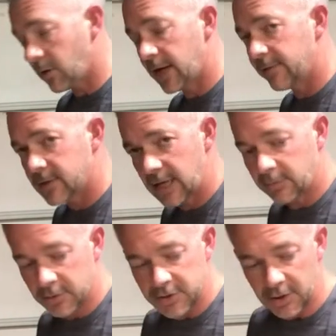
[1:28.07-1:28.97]
have a
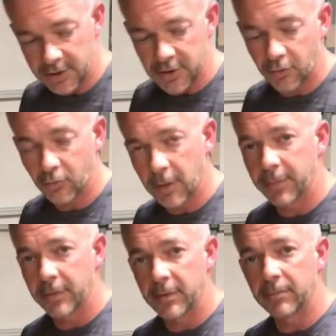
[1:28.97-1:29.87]
table saw to rip
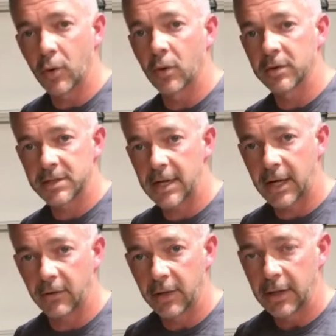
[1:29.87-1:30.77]
the boards
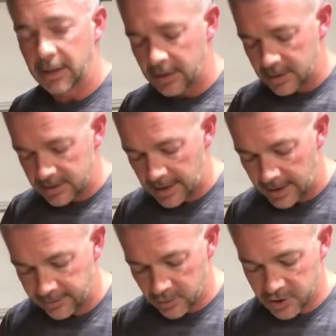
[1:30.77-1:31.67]
down, to
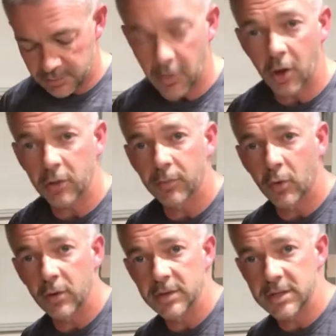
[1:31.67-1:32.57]
have your smaller
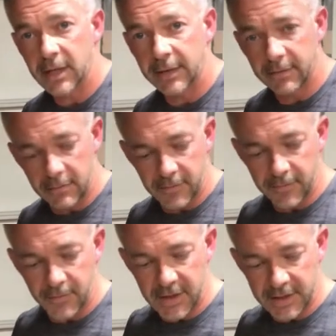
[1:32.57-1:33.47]
boards like
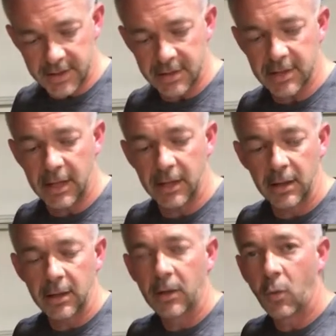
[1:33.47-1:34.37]
this is a
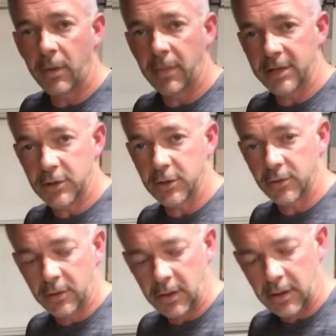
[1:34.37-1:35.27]
one by
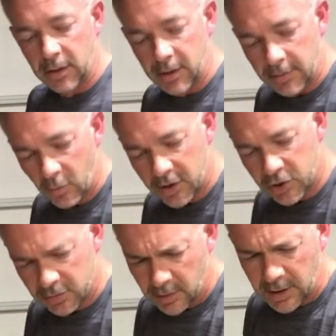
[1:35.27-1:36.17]
two, which
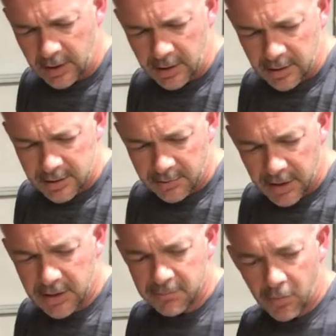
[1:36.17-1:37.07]
to
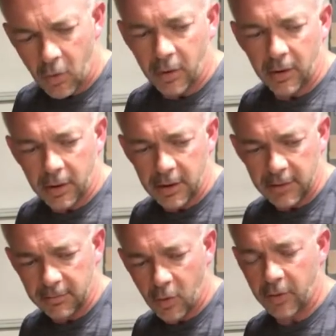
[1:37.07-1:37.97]
me is more,
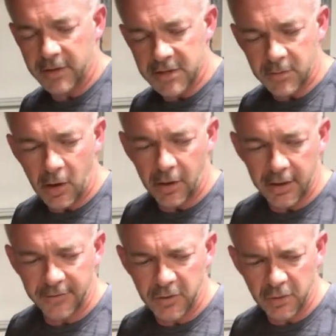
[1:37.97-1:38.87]
more than small
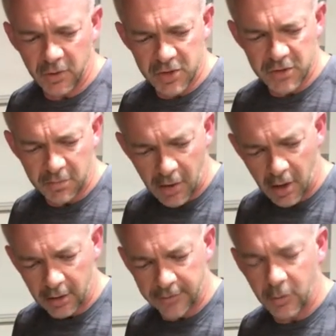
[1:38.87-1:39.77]
enough. You can go
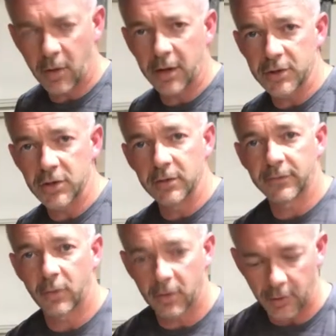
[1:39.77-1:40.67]
smaller if you wanted to
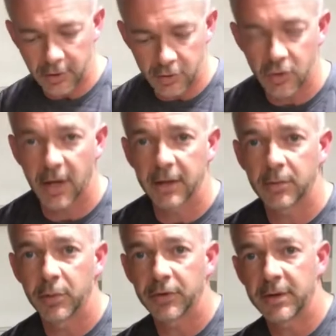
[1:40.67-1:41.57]
for when you're trying to
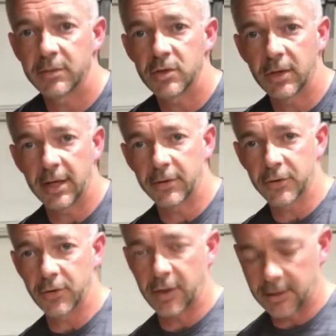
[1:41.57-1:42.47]
put them together to
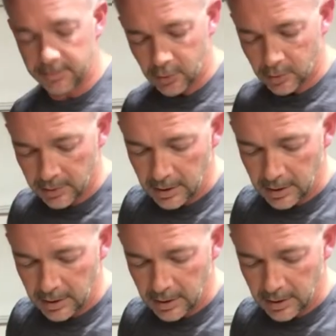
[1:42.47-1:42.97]
create the board.